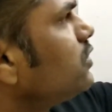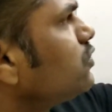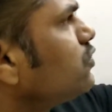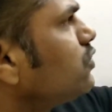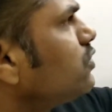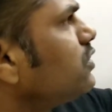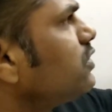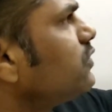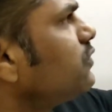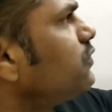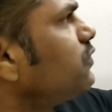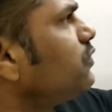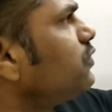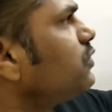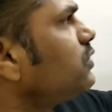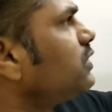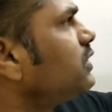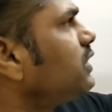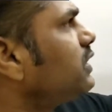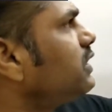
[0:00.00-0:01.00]

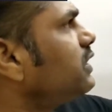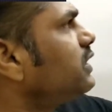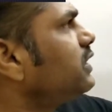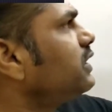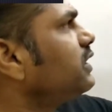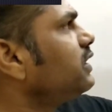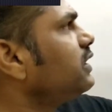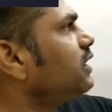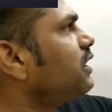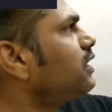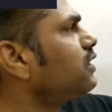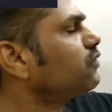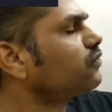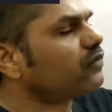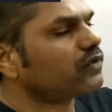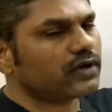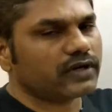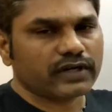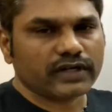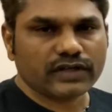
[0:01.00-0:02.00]
24, 30 and
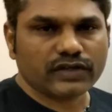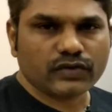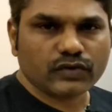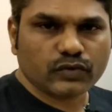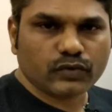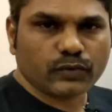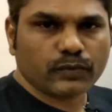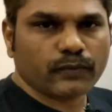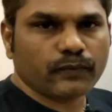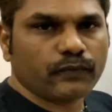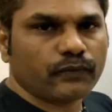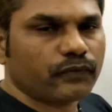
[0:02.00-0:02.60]
42.